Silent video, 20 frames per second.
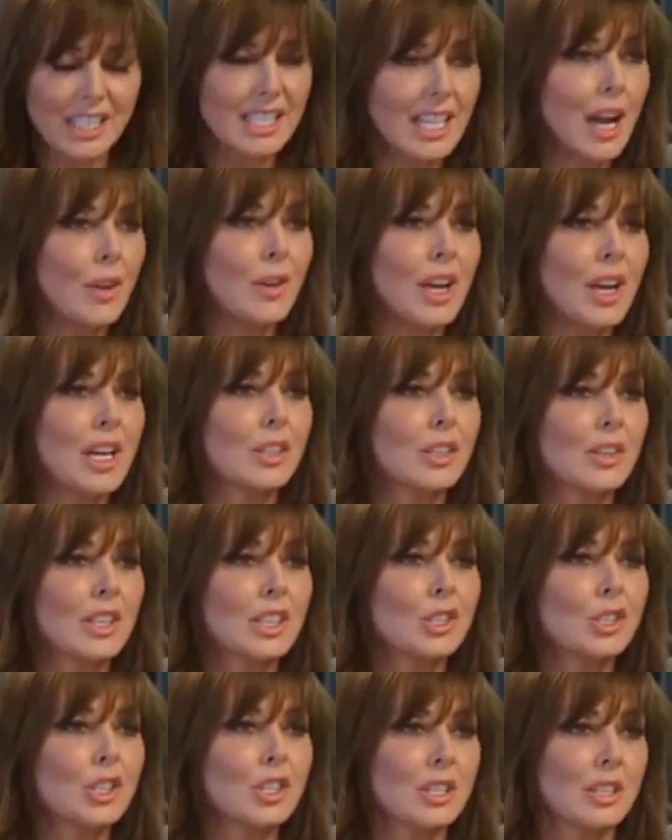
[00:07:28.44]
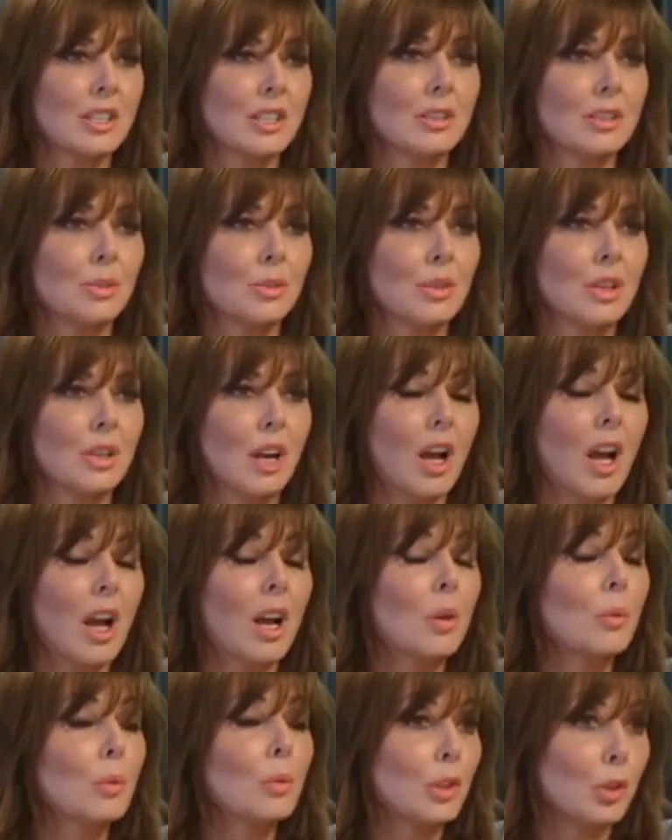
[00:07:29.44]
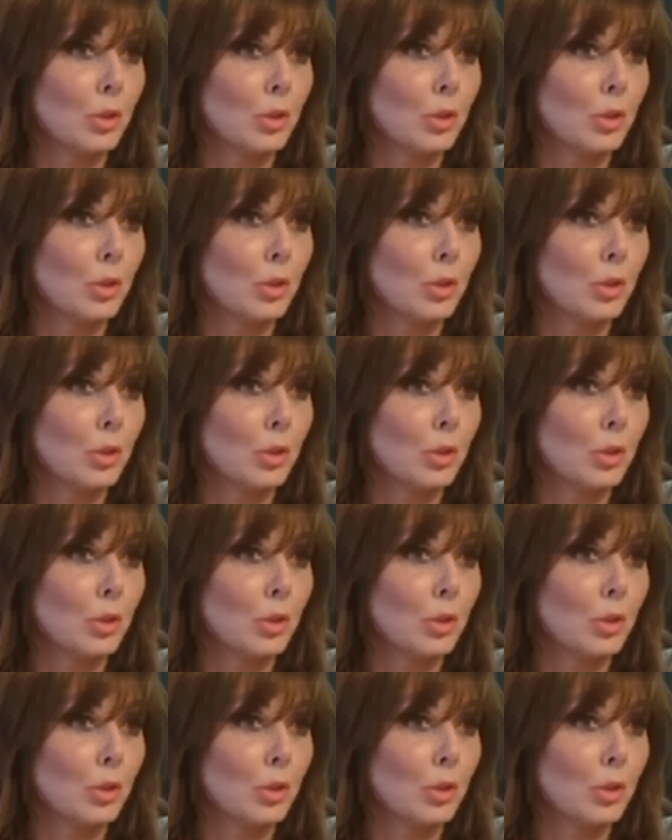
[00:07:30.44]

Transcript: have anything to do with your